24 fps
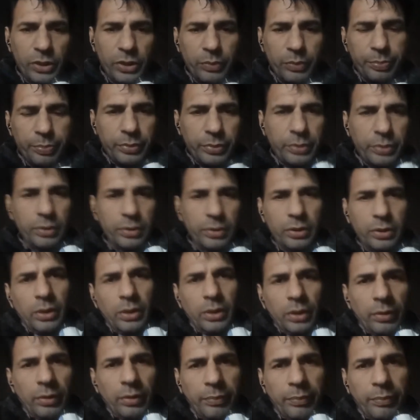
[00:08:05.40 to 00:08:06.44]
of
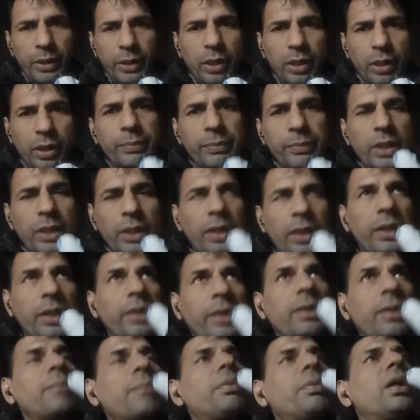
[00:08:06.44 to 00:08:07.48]
Balram Garg
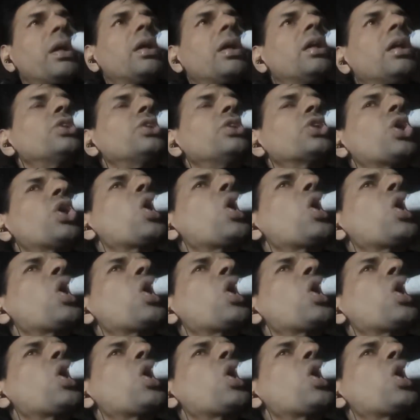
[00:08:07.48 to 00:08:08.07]
and at Banga also.